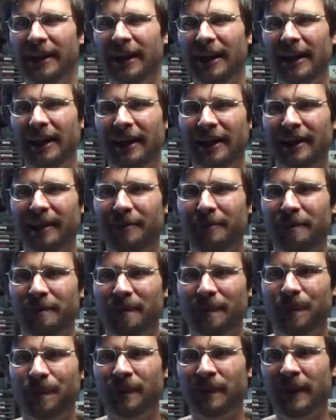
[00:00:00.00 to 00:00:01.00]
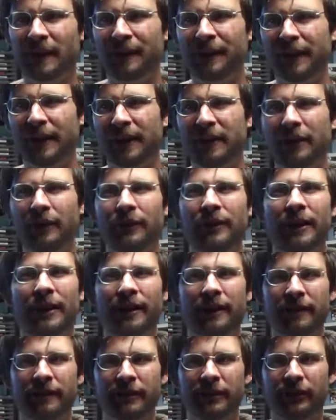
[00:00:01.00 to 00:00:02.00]
I said, okay,
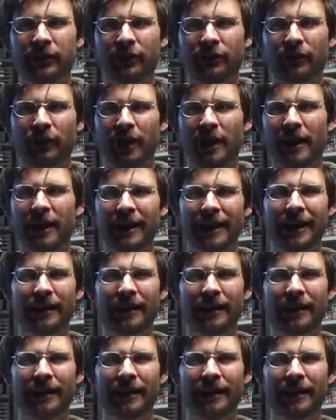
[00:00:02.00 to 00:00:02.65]
I'll give this a try.